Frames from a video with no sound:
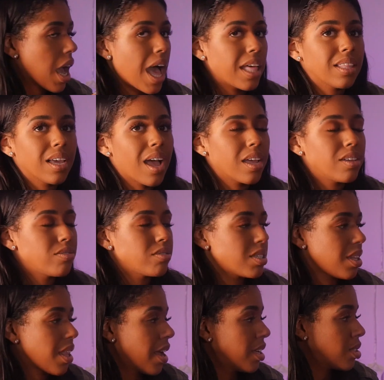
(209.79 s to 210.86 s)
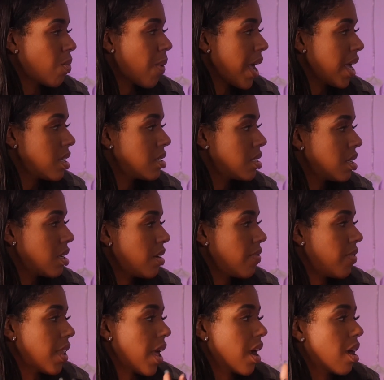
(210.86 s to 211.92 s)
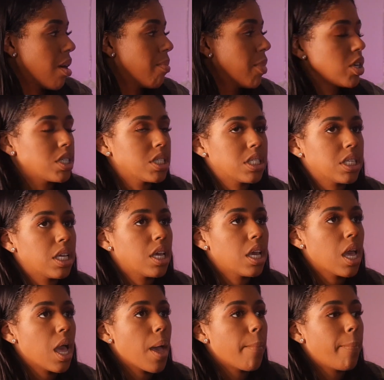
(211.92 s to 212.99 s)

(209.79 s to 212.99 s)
I think I used it like twice for like an emergency.